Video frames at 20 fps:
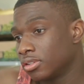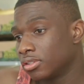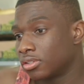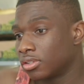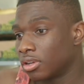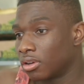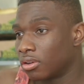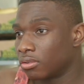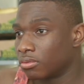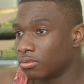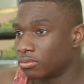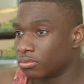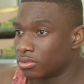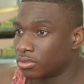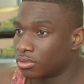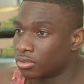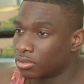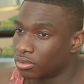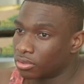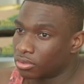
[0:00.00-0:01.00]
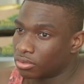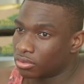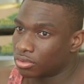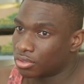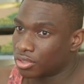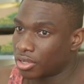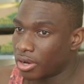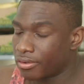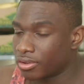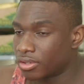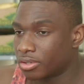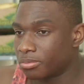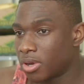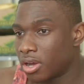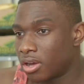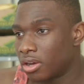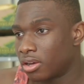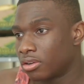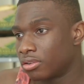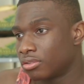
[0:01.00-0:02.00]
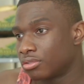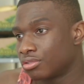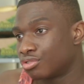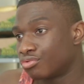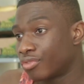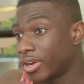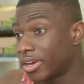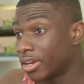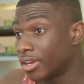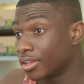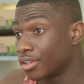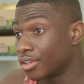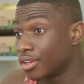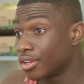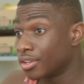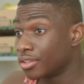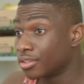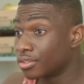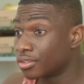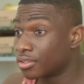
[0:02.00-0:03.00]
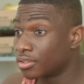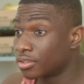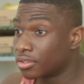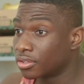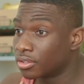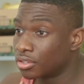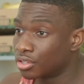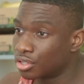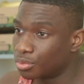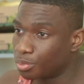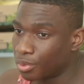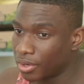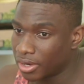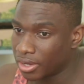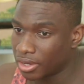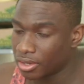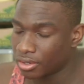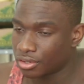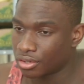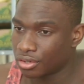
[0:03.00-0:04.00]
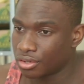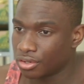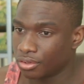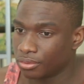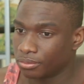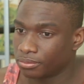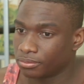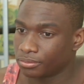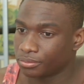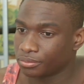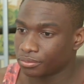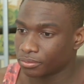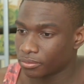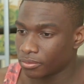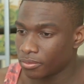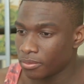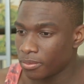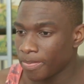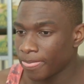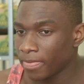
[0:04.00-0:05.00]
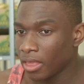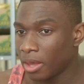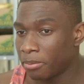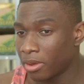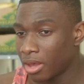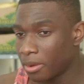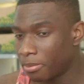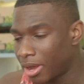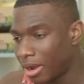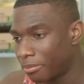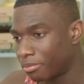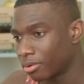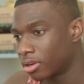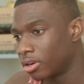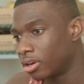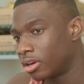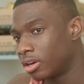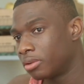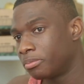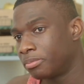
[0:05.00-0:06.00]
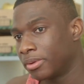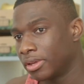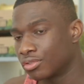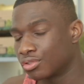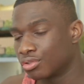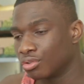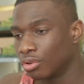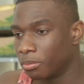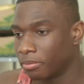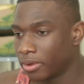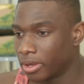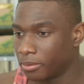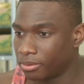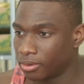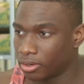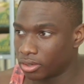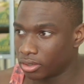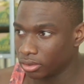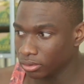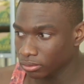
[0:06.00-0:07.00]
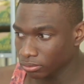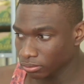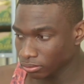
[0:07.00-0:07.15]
So cherry tomatoes, red onions, spinach, bit of paprika, bit of salt and pepper.